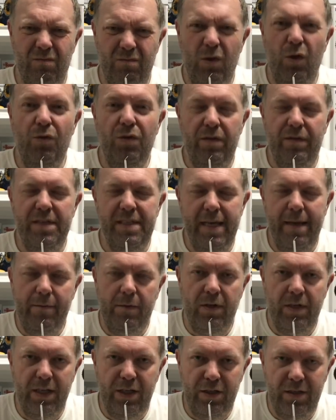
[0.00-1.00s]
under the same
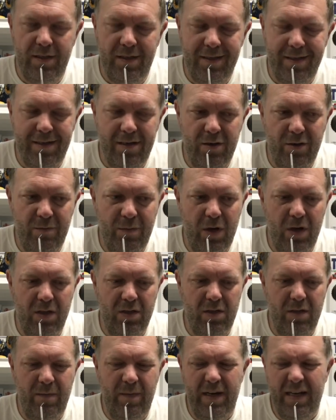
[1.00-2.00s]
conditions as I do
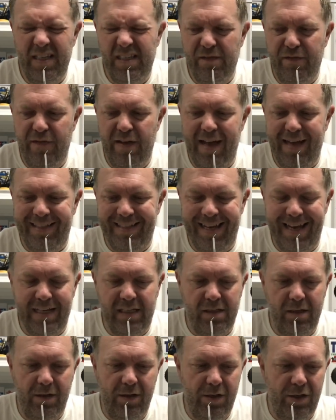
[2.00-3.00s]
most of them, and it's a fair
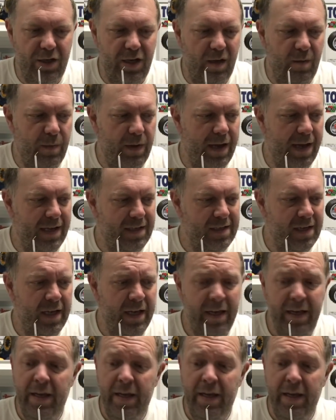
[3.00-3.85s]
test on the GPS.